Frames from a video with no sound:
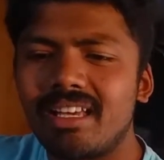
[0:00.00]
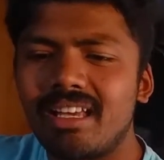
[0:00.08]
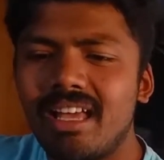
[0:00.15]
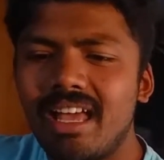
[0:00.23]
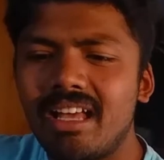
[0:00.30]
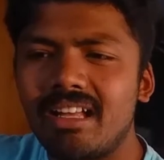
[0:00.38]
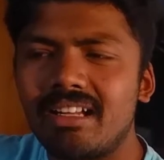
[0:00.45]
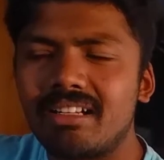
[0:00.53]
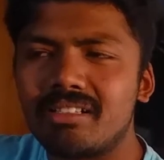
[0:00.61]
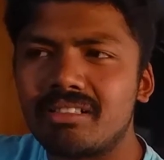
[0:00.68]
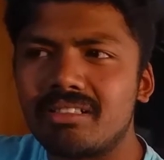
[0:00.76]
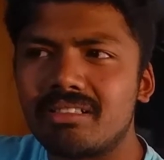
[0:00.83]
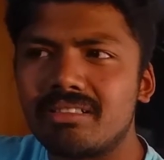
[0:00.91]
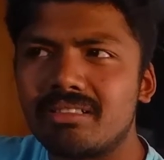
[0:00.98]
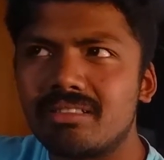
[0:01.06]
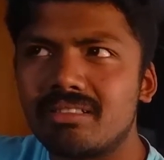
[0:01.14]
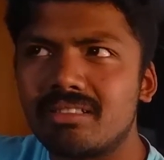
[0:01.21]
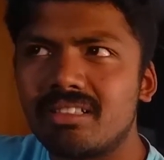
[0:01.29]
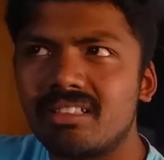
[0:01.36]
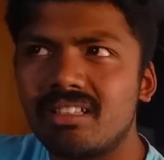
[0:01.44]

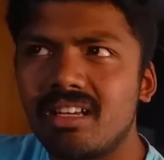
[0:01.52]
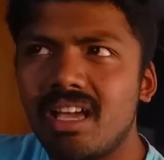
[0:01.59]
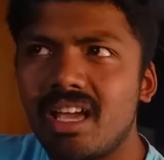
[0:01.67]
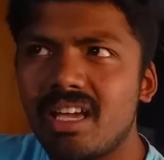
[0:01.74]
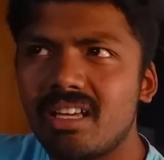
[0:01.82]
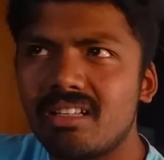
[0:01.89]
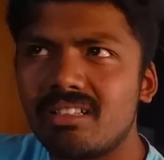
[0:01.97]
No one is speaking in this clip.